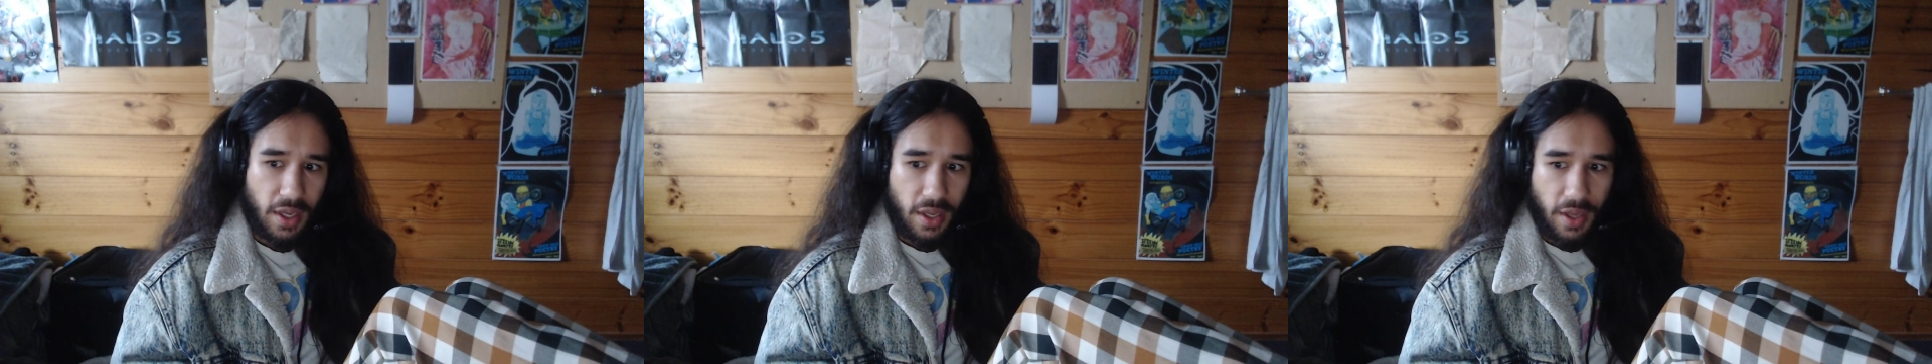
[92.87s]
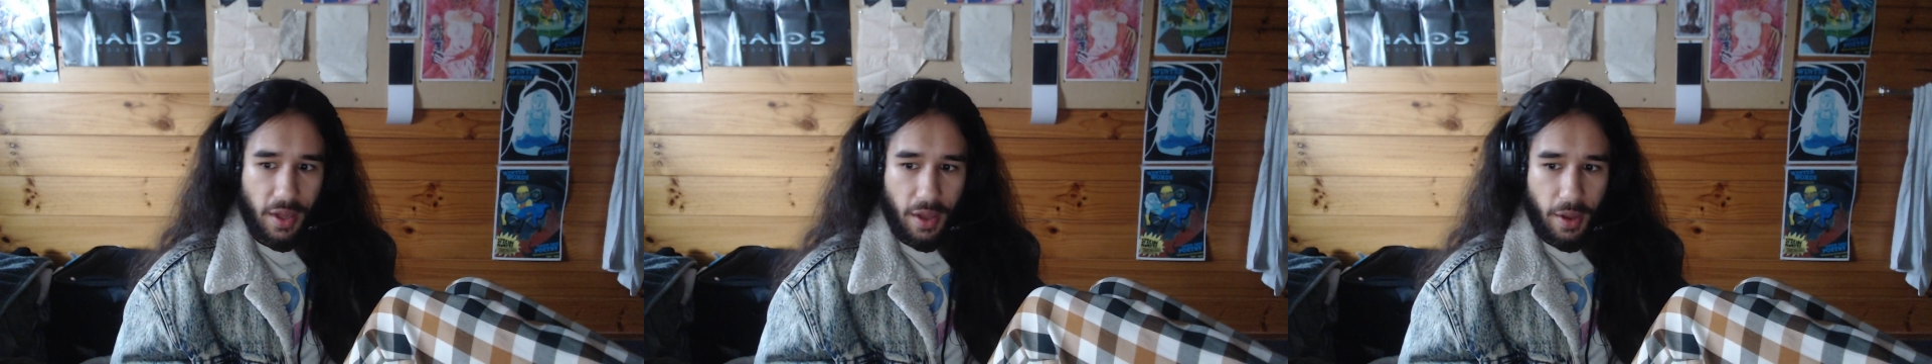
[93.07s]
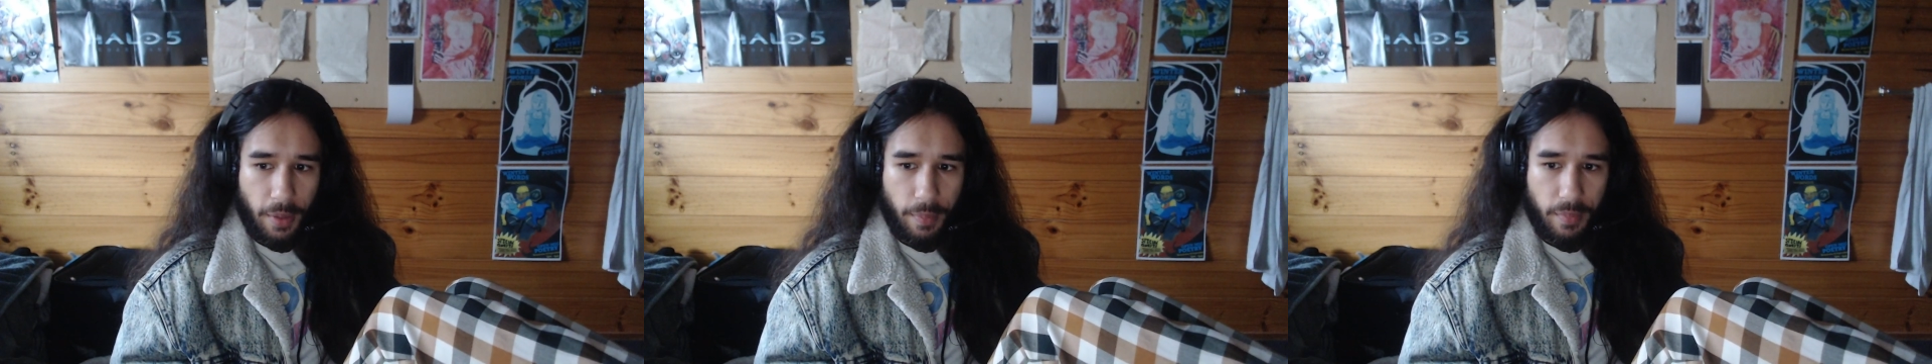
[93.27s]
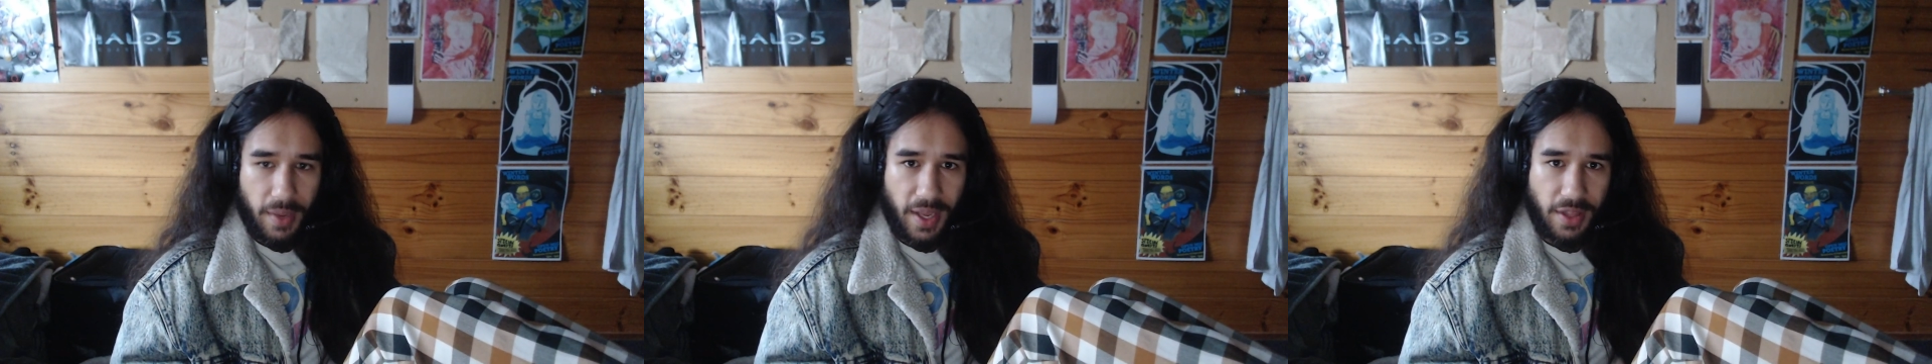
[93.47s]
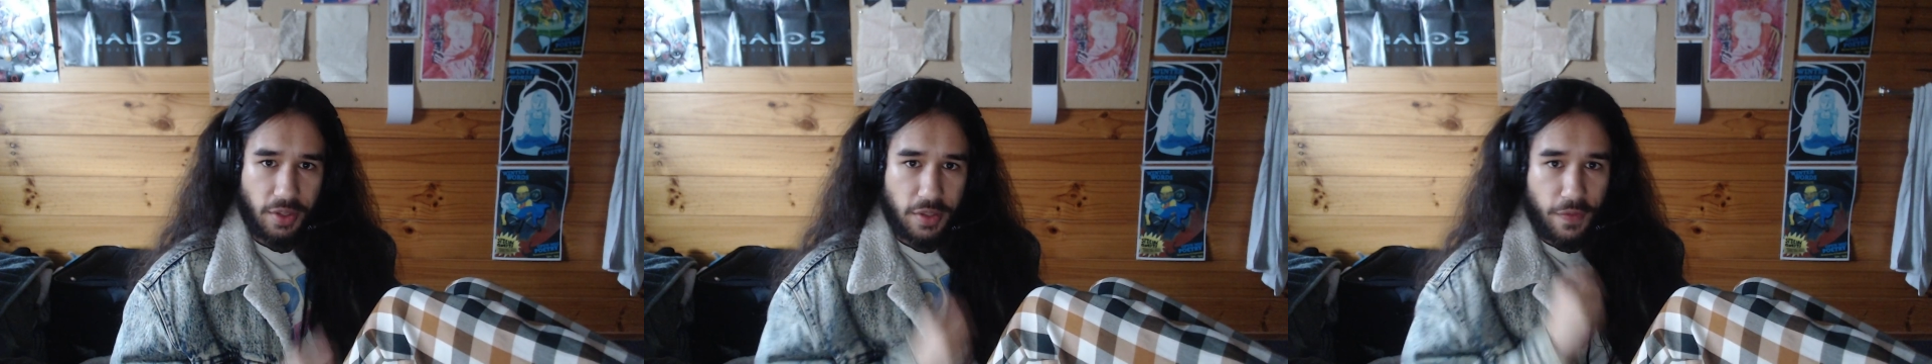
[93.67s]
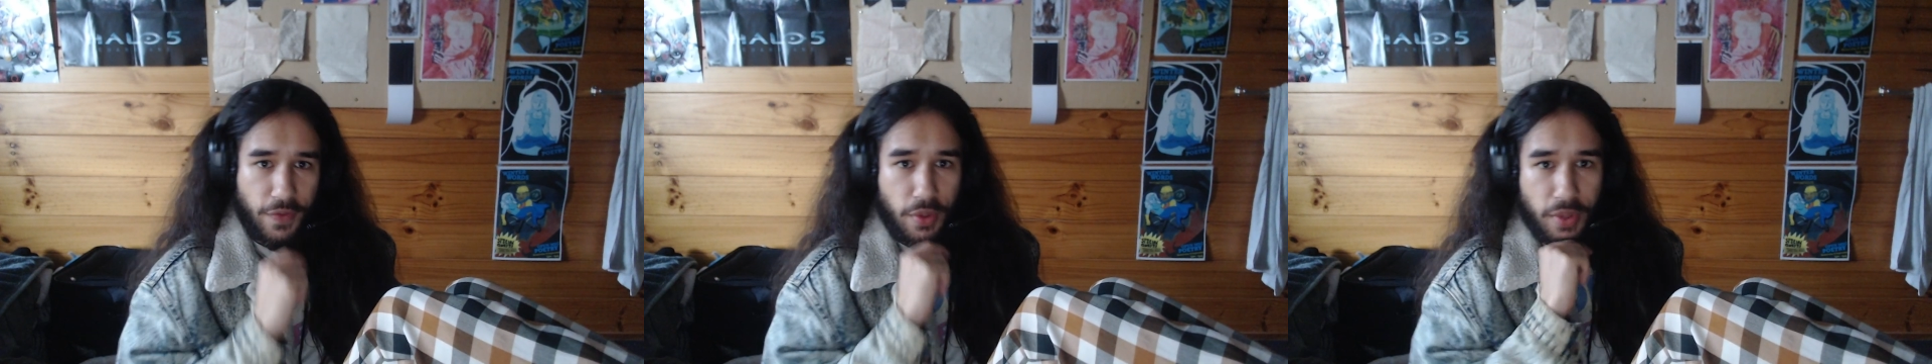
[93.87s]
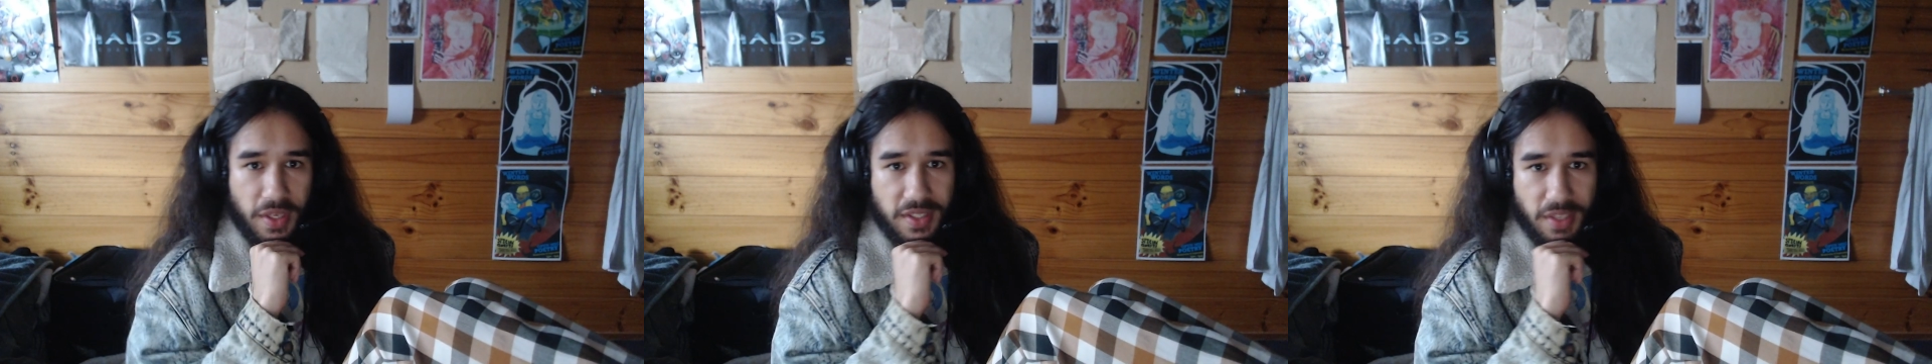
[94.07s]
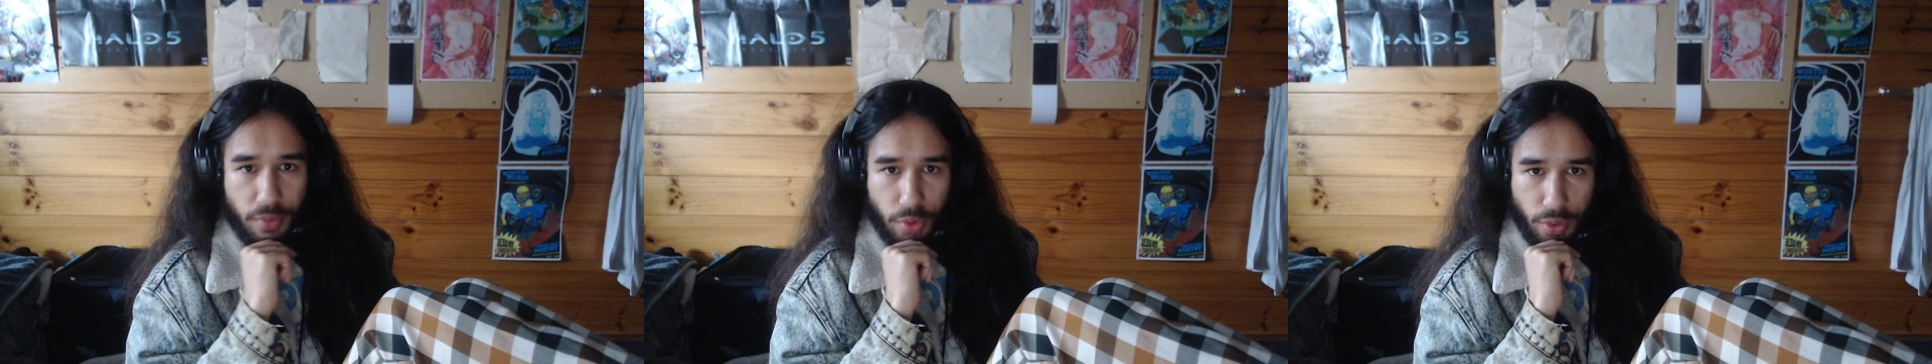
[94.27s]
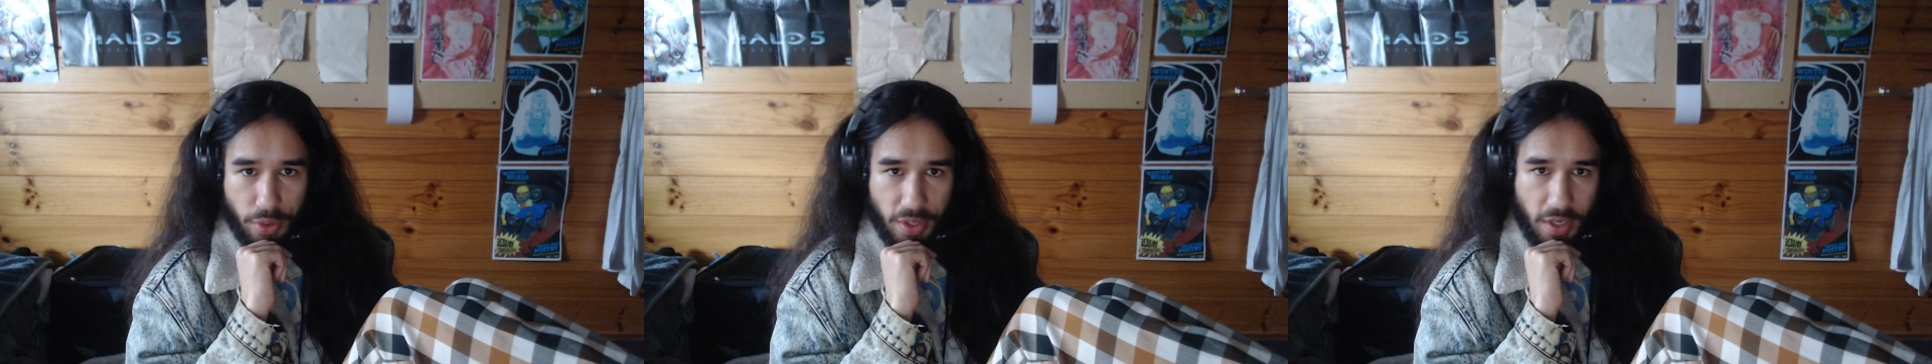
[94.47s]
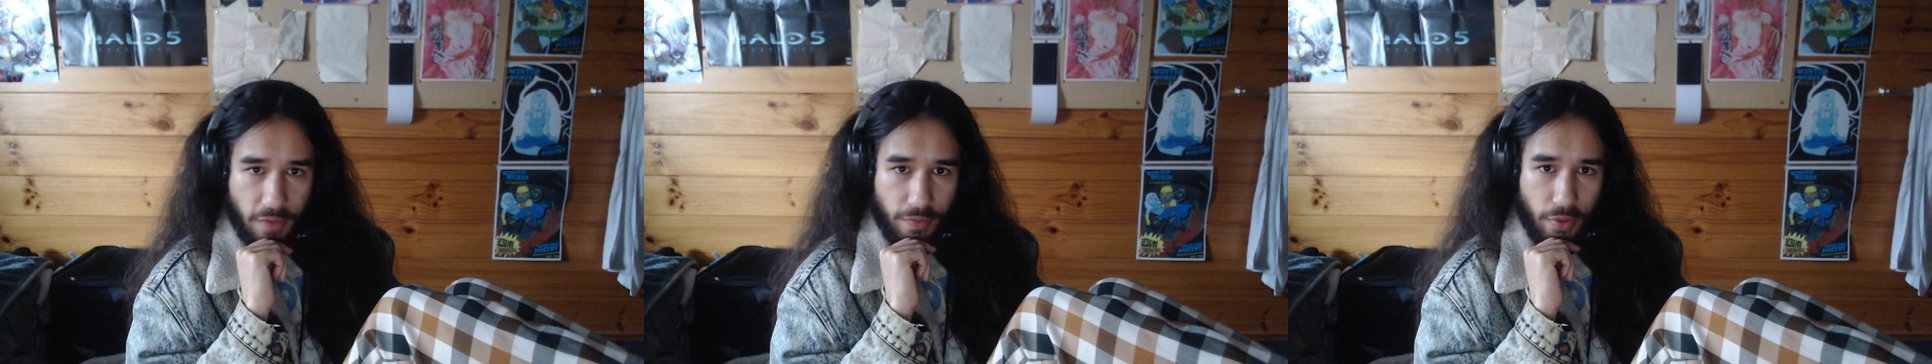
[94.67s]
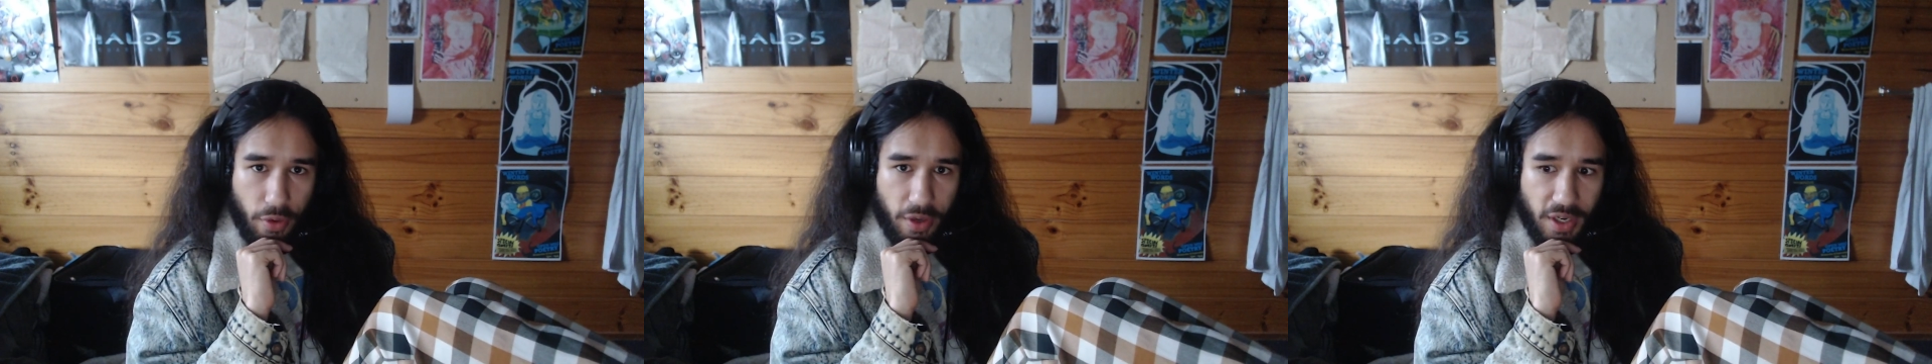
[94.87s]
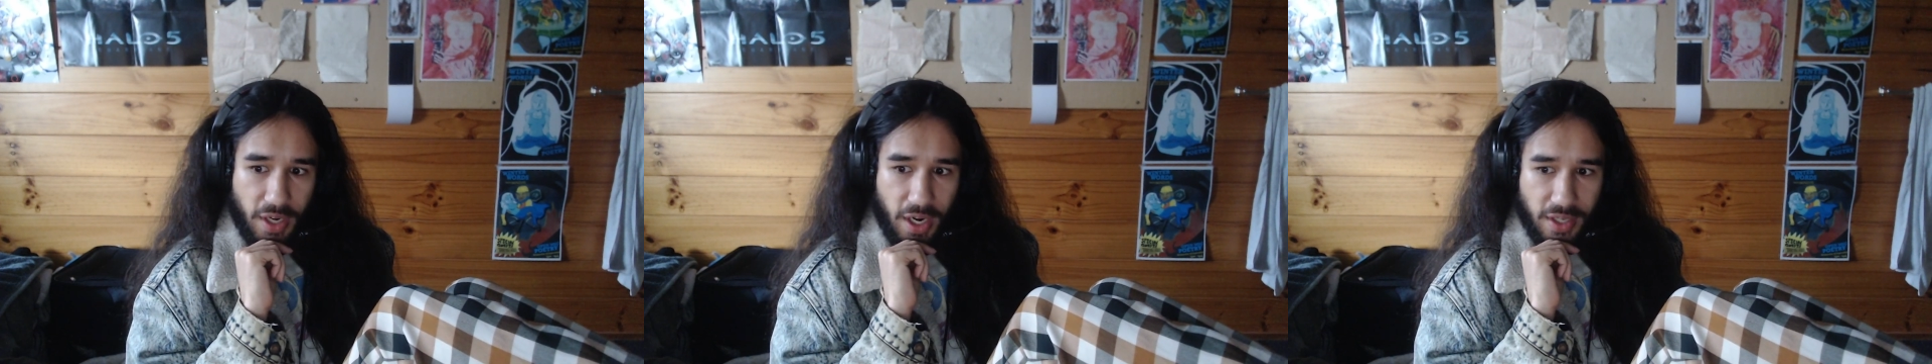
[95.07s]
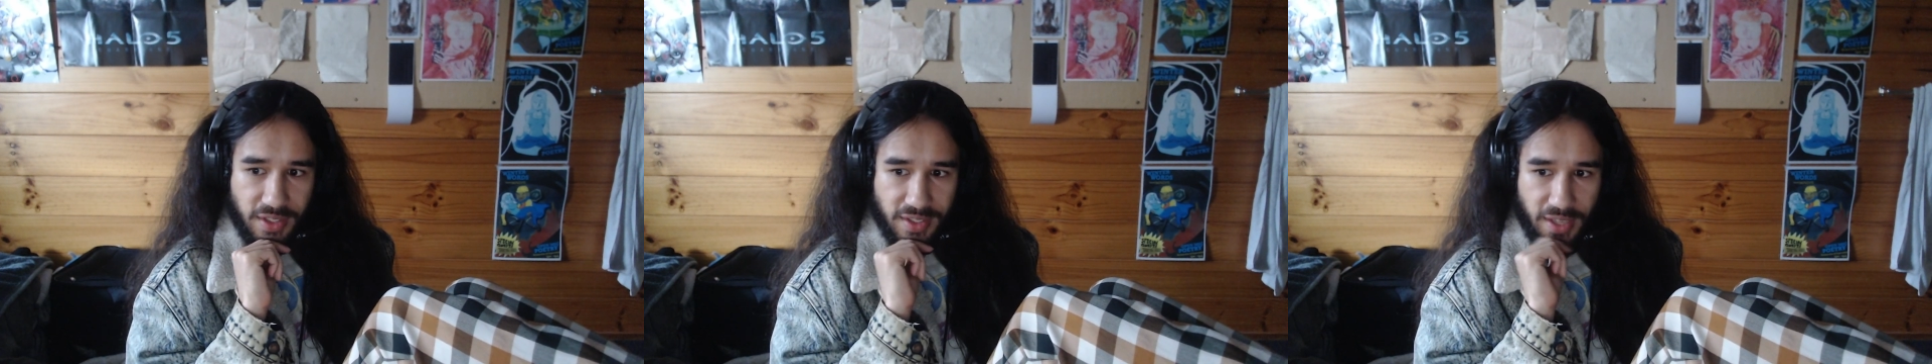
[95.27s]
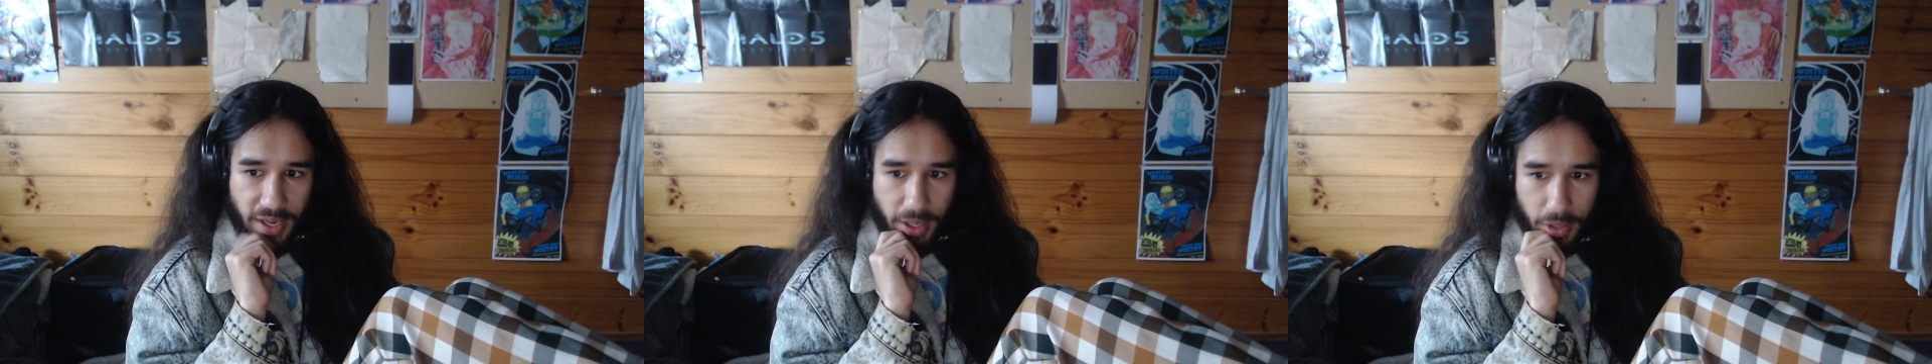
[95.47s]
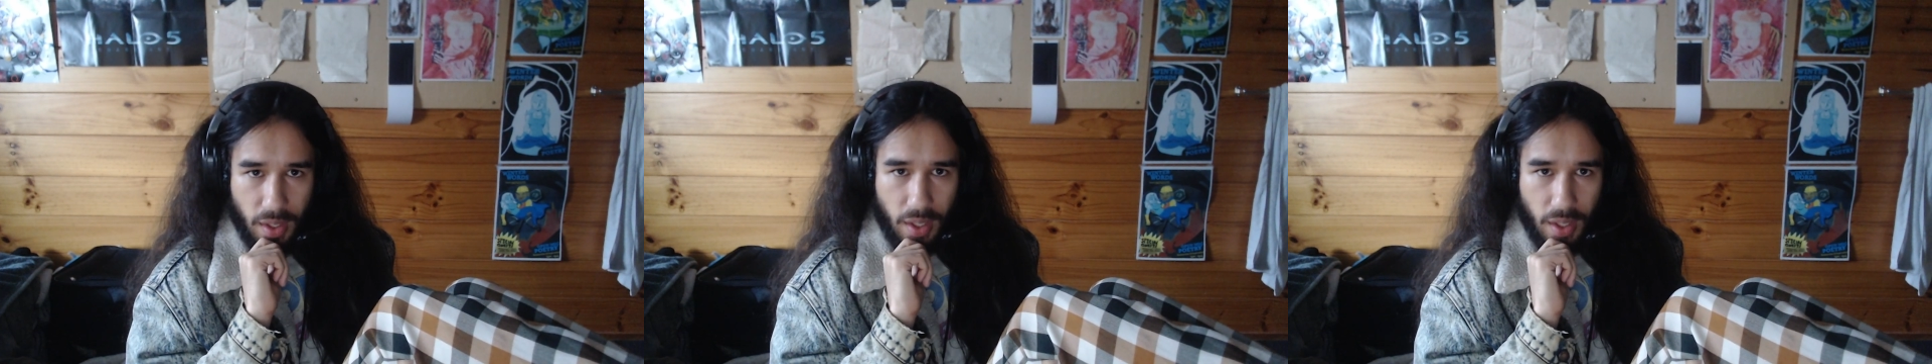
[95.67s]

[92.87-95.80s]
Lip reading: and there's a few things that we're looking for in an art style.